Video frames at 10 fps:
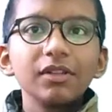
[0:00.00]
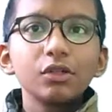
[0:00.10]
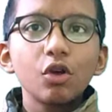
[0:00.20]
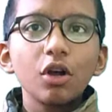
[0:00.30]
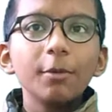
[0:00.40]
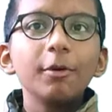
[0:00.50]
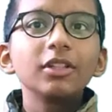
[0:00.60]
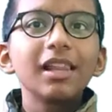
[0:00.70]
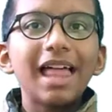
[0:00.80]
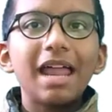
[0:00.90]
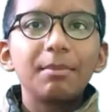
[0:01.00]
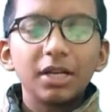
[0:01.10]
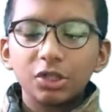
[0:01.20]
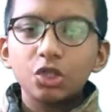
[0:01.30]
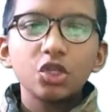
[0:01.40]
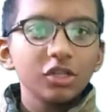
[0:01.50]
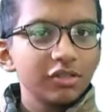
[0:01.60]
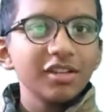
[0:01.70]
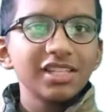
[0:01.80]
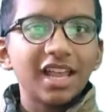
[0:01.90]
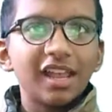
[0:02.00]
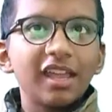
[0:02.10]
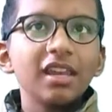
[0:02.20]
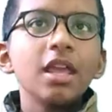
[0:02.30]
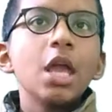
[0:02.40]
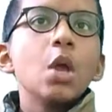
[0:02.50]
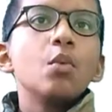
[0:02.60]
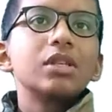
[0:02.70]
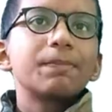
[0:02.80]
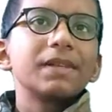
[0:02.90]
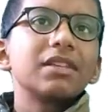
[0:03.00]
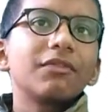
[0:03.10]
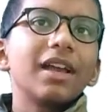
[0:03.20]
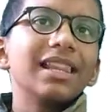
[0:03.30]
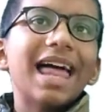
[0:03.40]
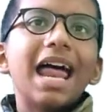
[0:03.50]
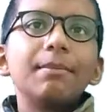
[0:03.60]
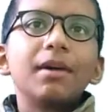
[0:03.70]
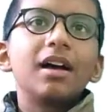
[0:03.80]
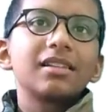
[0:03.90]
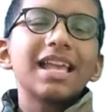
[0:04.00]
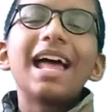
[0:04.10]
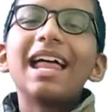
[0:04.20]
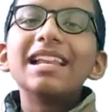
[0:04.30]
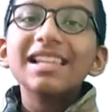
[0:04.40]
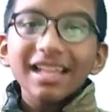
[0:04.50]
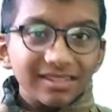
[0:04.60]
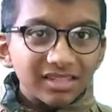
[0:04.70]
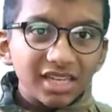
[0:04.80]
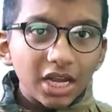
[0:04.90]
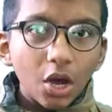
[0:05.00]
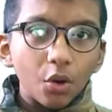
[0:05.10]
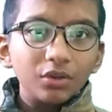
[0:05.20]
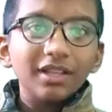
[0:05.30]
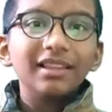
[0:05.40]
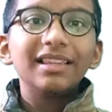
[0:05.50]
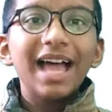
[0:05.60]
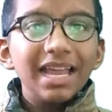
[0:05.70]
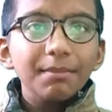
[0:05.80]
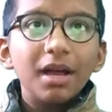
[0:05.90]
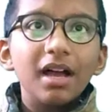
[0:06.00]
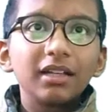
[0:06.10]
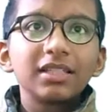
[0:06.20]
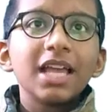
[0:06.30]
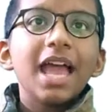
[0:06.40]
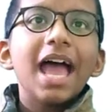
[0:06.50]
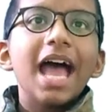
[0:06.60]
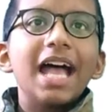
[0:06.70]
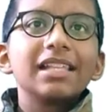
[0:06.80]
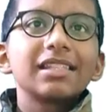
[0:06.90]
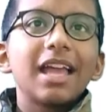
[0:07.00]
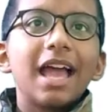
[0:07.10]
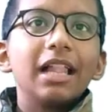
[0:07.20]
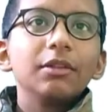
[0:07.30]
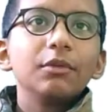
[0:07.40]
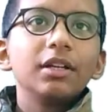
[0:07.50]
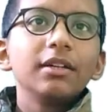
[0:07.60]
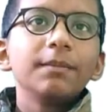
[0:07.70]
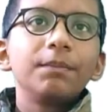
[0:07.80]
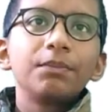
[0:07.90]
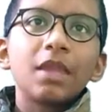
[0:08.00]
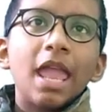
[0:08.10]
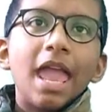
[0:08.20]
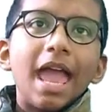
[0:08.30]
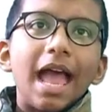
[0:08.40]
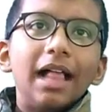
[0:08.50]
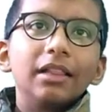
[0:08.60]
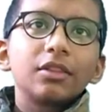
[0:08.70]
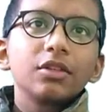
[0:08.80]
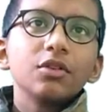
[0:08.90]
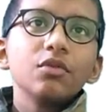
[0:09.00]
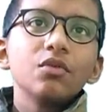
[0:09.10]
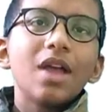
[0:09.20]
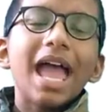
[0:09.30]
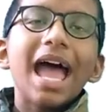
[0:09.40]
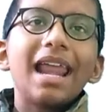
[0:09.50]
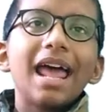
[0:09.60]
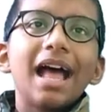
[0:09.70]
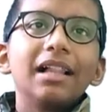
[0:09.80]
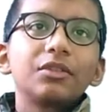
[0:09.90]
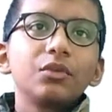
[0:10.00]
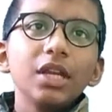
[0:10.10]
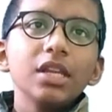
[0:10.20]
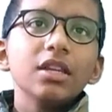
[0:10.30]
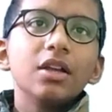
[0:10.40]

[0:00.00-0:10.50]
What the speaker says: talk about the landmarks just in a second. We specify landmarks, and let's denote the landmarks as L1, L2, and L3